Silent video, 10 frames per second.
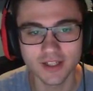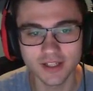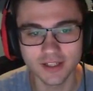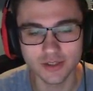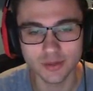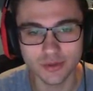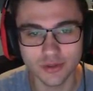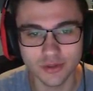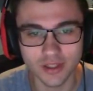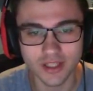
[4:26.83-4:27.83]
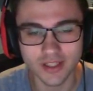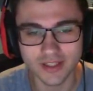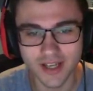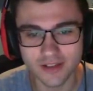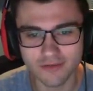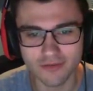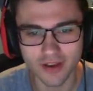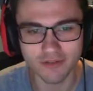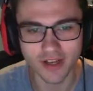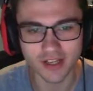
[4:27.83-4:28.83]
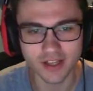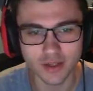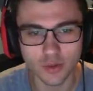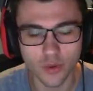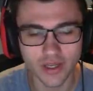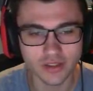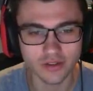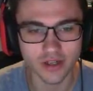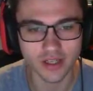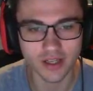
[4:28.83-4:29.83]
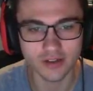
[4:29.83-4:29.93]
Uh, super annoying. This guy's evaded like twice already.